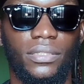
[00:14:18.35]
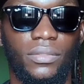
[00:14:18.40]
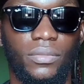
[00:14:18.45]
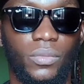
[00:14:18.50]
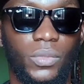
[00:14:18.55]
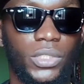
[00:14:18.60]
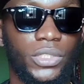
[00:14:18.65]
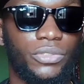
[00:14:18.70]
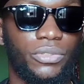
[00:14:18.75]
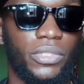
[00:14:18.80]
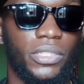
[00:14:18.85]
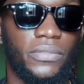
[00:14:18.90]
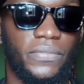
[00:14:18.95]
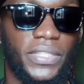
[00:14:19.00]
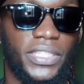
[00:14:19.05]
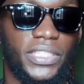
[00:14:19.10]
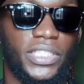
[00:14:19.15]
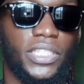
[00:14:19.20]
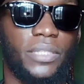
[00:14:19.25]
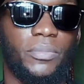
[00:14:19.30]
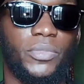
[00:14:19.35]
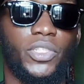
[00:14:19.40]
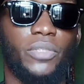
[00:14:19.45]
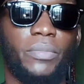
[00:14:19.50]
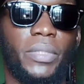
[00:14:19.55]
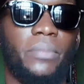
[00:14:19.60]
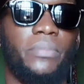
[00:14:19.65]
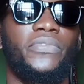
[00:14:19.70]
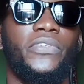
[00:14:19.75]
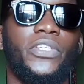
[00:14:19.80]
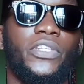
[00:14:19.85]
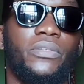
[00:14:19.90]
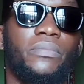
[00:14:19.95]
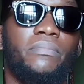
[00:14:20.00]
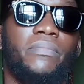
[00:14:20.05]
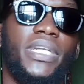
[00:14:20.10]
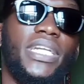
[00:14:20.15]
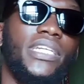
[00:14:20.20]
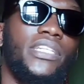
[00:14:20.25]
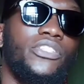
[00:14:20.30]
What really first came to your mind? For your
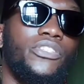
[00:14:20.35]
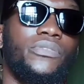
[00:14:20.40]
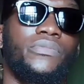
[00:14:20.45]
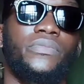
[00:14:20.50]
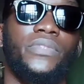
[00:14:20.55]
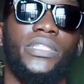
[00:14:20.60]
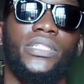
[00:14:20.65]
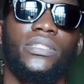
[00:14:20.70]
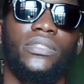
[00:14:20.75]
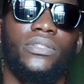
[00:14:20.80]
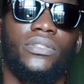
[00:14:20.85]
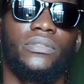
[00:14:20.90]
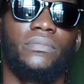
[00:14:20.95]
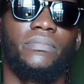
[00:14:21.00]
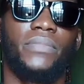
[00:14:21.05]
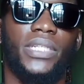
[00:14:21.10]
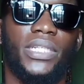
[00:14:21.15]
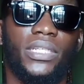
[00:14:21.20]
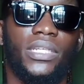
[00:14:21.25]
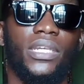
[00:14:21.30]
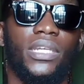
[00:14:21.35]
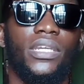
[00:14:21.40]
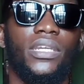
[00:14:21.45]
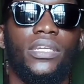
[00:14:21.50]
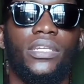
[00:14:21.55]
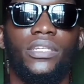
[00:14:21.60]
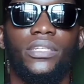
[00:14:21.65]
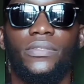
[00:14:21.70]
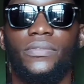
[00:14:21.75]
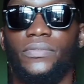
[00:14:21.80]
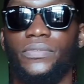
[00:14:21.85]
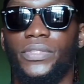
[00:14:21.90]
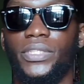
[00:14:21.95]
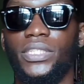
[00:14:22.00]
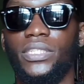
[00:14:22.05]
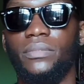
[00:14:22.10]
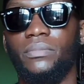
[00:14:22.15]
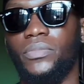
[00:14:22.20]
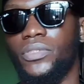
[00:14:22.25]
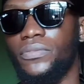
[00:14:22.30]
mind, you've already gone back, you've already
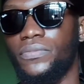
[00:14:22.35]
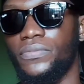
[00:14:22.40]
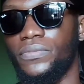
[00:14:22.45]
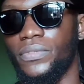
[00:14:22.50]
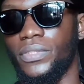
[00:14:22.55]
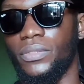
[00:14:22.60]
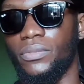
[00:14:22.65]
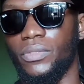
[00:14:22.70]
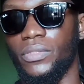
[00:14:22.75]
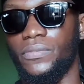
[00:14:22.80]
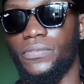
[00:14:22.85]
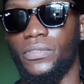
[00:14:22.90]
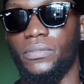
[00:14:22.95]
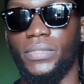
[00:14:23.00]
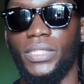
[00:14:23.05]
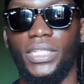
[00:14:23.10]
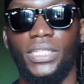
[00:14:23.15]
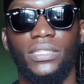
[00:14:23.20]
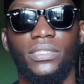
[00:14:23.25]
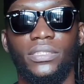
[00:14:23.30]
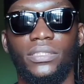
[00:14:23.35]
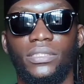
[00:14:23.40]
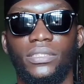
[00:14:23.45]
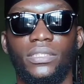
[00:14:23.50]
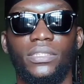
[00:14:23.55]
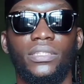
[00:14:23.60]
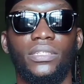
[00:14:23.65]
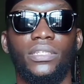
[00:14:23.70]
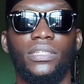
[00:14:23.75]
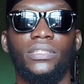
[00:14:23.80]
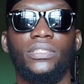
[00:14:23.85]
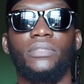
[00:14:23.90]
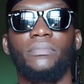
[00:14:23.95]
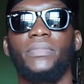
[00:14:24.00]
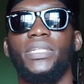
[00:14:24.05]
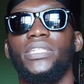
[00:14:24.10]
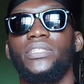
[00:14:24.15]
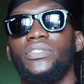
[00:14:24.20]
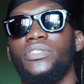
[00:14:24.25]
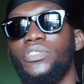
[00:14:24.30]
moved away from that, and your
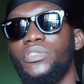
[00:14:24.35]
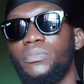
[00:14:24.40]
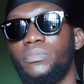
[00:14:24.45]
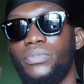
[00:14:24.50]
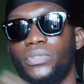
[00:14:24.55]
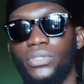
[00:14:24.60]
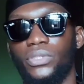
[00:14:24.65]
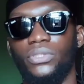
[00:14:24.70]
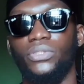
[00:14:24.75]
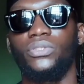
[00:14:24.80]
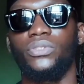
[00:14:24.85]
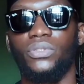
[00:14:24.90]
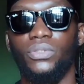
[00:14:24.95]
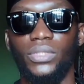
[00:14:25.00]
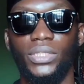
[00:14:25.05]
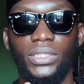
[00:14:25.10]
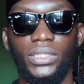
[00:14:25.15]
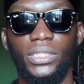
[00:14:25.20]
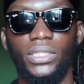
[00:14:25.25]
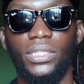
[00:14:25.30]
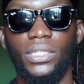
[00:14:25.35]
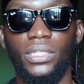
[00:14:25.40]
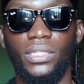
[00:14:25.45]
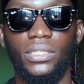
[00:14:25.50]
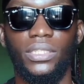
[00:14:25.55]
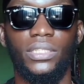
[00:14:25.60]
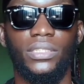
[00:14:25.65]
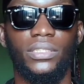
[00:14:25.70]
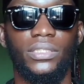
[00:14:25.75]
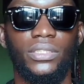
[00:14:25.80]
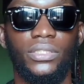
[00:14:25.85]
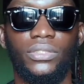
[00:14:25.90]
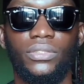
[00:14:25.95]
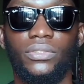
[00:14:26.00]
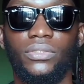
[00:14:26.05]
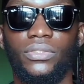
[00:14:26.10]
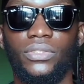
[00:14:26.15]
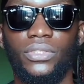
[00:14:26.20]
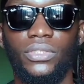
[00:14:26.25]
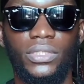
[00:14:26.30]
mind just brought you to it again,
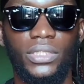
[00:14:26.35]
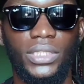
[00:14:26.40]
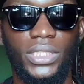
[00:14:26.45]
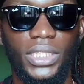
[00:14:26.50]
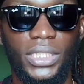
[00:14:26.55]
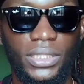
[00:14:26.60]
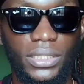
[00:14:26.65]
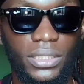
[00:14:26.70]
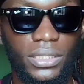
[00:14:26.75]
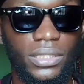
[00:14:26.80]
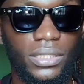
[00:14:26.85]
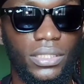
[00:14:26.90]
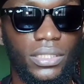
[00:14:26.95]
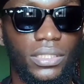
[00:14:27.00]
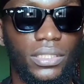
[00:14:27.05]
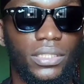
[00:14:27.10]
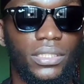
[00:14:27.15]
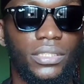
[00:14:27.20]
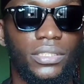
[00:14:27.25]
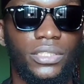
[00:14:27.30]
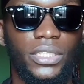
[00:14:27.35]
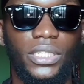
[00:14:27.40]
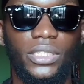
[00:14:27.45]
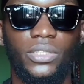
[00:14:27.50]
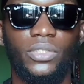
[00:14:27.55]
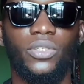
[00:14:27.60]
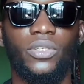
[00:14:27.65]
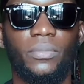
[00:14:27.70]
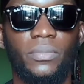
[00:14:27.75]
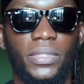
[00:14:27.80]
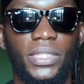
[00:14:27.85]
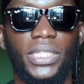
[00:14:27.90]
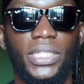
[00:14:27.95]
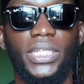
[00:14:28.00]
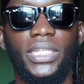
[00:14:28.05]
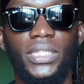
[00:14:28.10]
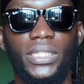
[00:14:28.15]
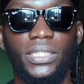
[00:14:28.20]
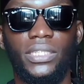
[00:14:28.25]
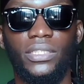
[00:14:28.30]
and just starts trying to
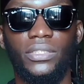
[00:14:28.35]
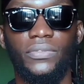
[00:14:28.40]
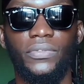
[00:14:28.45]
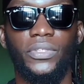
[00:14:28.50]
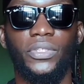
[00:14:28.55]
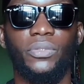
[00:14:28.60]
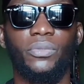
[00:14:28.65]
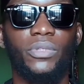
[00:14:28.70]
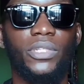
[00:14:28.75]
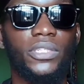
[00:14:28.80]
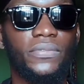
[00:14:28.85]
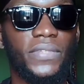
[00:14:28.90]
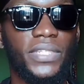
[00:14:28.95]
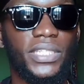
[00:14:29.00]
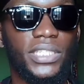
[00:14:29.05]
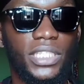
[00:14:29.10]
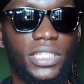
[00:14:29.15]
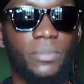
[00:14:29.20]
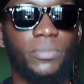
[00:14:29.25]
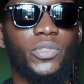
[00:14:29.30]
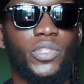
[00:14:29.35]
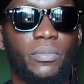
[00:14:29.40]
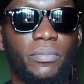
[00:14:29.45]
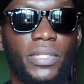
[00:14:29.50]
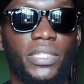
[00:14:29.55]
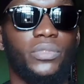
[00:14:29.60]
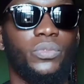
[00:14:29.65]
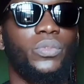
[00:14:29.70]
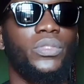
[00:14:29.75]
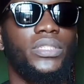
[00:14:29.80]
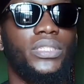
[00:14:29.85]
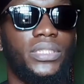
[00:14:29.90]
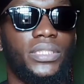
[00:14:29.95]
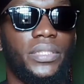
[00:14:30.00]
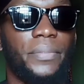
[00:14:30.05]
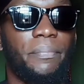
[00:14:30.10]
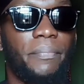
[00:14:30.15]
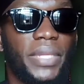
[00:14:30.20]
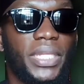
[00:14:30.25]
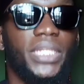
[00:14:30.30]
complicate things for you. What first came to your mind? What's the
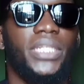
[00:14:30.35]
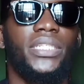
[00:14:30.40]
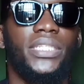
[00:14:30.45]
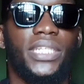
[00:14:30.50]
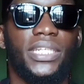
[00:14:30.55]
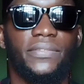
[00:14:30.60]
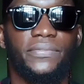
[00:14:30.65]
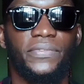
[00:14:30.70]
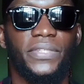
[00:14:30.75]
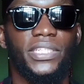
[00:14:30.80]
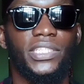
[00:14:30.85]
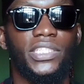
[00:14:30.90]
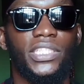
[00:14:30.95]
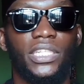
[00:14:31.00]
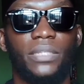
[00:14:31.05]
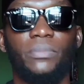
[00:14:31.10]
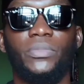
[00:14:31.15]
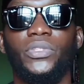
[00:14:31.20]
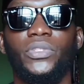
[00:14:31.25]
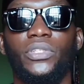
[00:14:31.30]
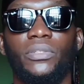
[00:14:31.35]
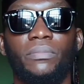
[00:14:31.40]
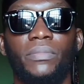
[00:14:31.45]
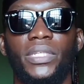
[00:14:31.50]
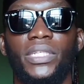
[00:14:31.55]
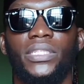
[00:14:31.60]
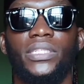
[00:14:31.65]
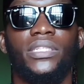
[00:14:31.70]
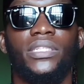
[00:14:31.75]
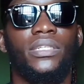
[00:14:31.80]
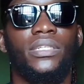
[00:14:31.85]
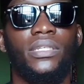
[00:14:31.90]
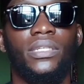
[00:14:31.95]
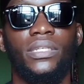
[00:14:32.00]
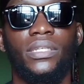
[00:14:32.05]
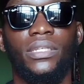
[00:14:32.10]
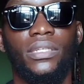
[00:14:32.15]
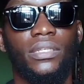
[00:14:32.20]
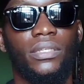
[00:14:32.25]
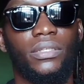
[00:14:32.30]
meaning that first came to your mind?
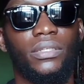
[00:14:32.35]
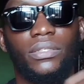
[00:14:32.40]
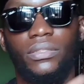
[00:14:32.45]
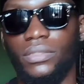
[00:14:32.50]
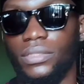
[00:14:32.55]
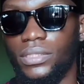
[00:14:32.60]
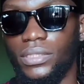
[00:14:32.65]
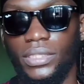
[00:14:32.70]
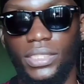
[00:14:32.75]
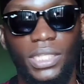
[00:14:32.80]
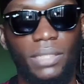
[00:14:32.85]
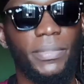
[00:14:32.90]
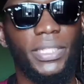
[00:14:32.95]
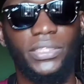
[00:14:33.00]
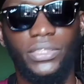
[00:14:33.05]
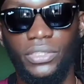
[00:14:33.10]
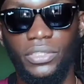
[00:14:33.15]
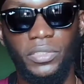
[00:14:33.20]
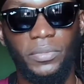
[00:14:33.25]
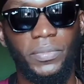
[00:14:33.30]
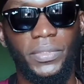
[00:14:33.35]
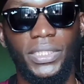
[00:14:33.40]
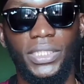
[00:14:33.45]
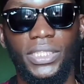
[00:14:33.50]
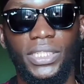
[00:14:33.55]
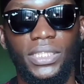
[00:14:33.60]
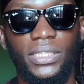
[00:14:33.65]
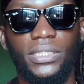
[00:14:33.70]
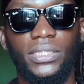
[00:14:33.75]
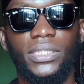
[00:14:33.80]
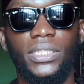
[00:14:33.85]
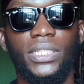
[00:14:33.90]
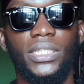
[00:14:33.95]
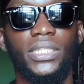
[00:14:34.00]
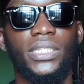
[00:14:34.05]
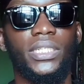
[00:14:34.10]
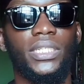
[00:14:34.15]
Because that might just be the answer.